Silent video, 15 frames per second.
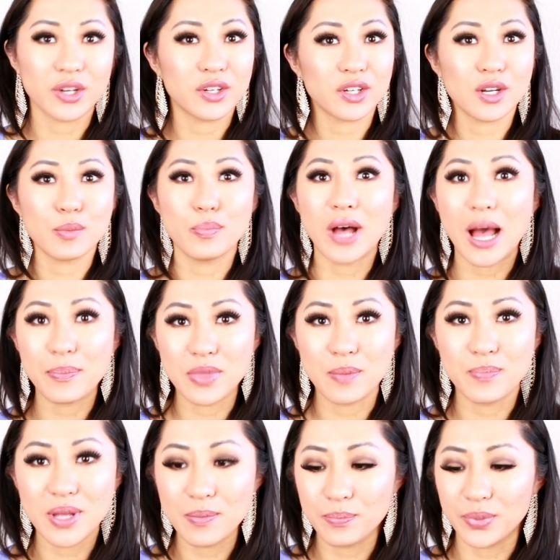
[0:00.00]
You're gonna pop the
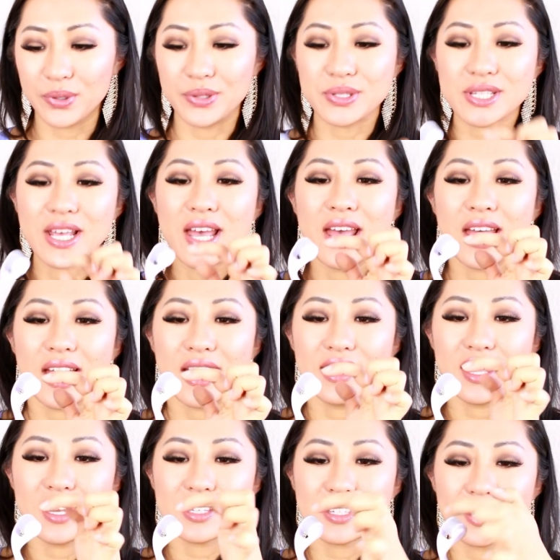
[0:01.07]
pimples and
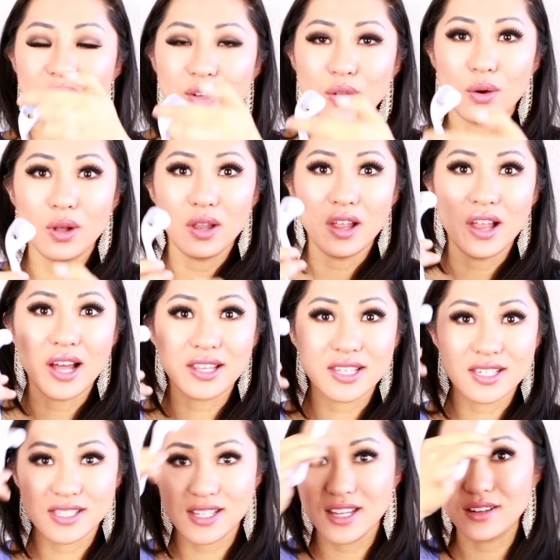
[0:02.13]
then it's gonna go along
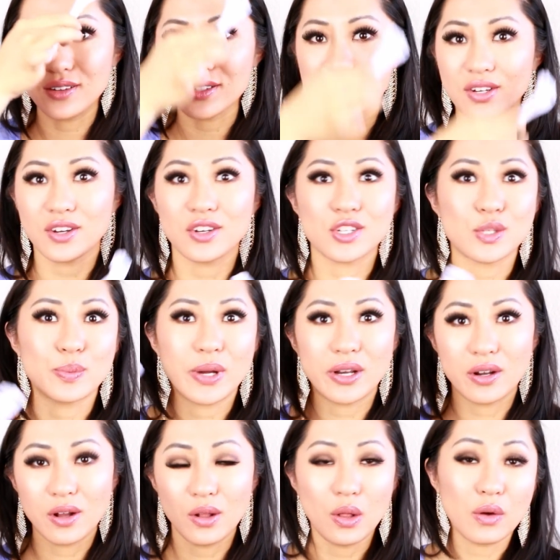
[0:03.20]
these needles and you're gonna spread it
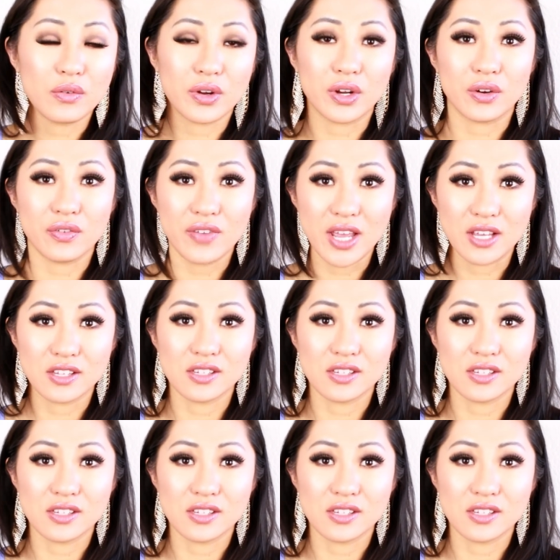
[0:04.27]
all over your face.